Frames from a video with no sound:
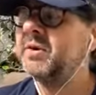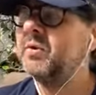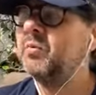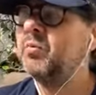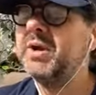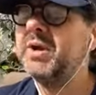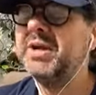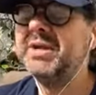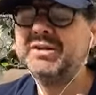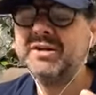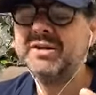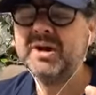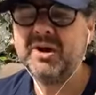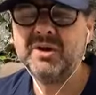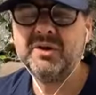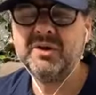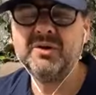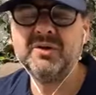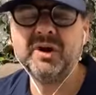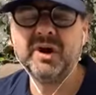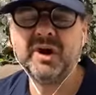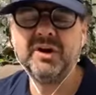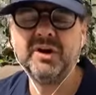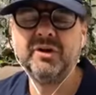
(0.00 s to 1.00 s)
we
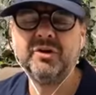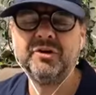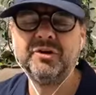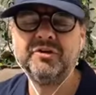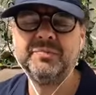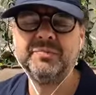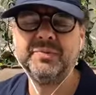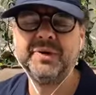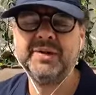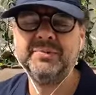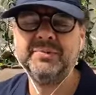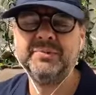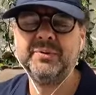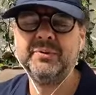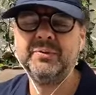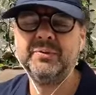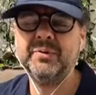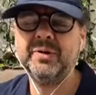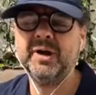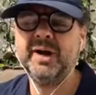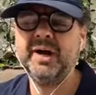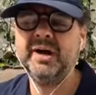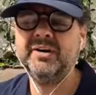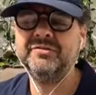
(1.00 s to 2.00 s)
know a lot of
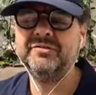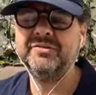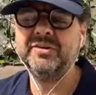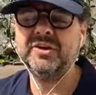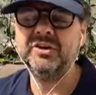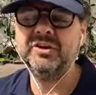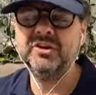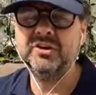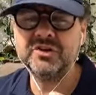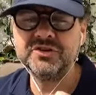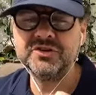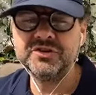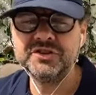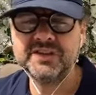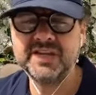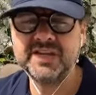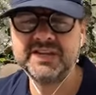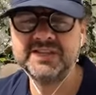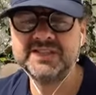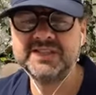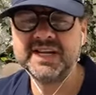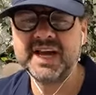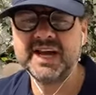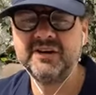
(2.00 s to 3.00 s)
people have lost their
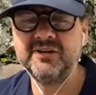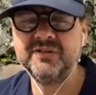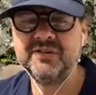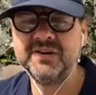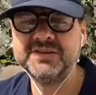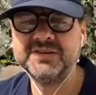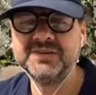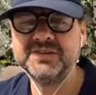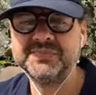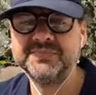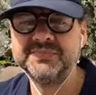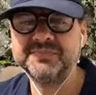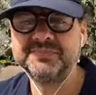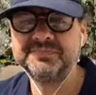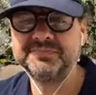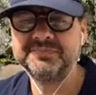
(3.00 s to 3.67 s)
salaries,